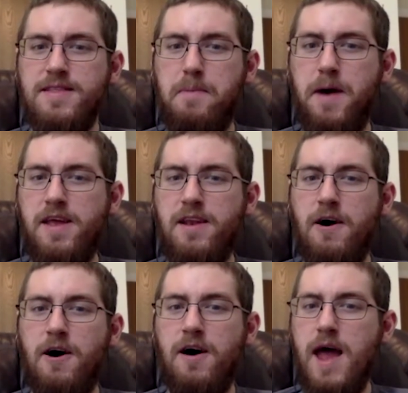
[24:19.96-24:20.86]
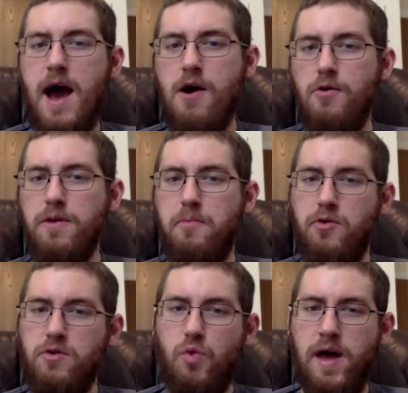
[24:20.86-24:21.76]
dependent on how the
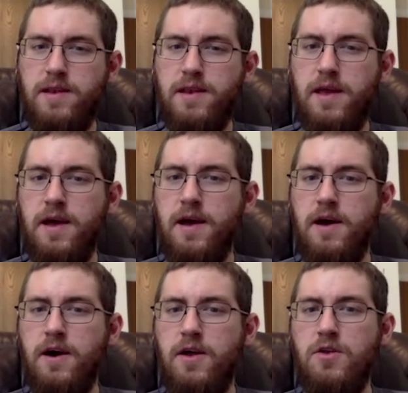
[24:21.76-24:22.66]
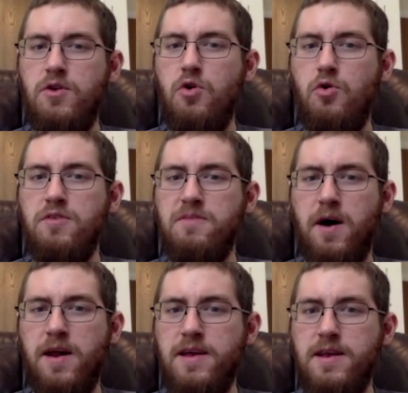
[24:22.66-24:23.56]
portal went and who was
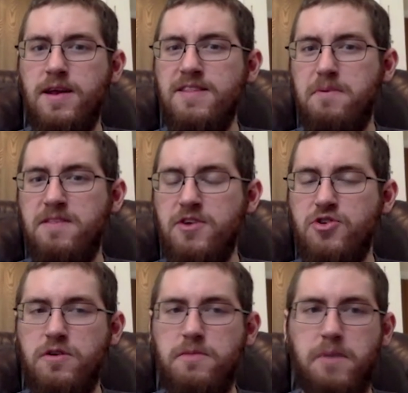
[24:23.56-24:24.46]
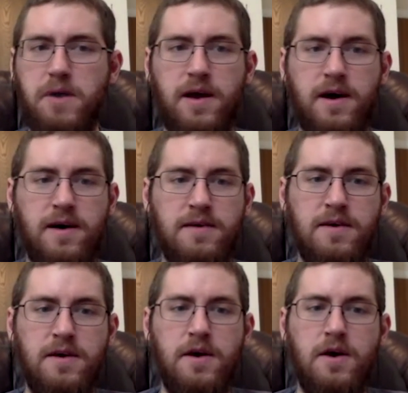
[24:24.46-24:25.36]
brought in at his position, but. Uh,
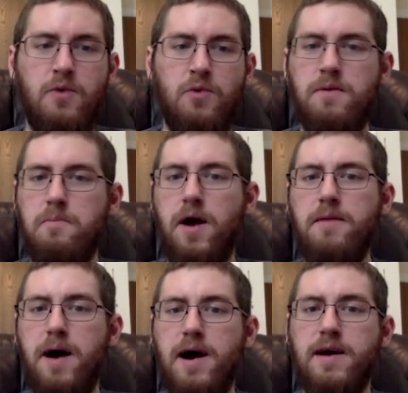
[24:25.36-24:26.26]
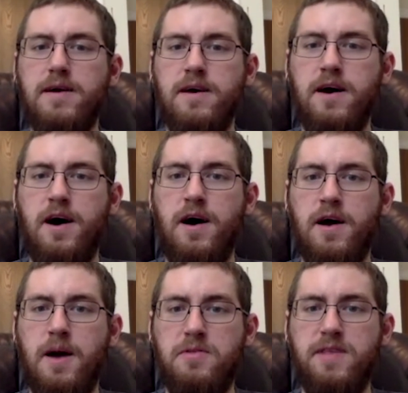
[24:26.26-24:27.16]
Wilhelm Breidenbach, uh,
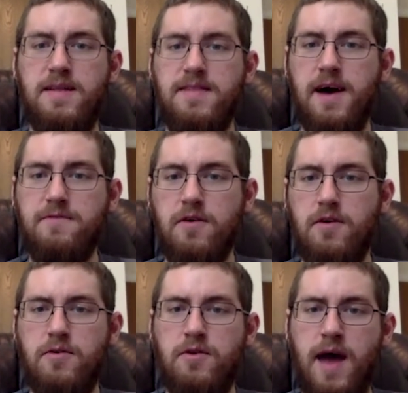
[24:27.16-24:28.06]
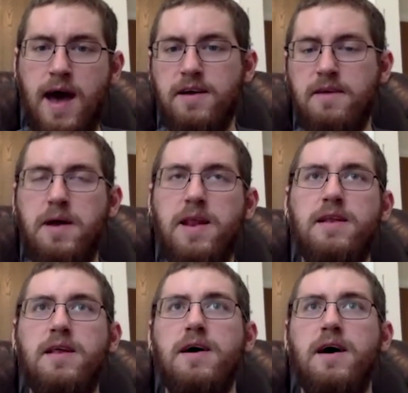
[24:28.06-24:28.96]
a couple days after Allick
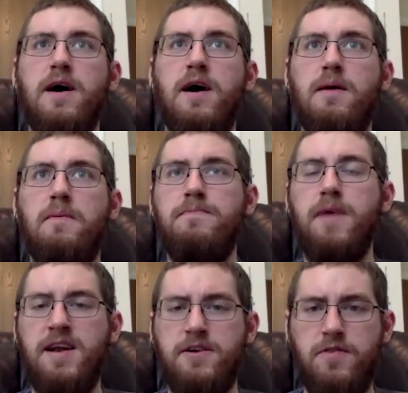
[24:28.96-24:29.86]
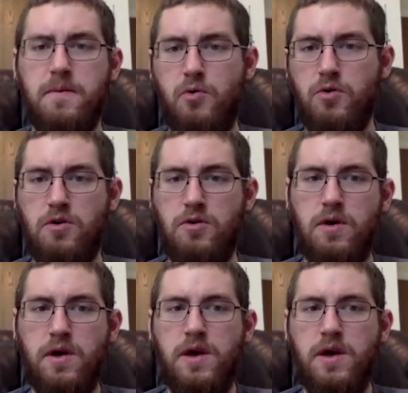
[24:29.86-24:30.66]
committed, um, entered the portal,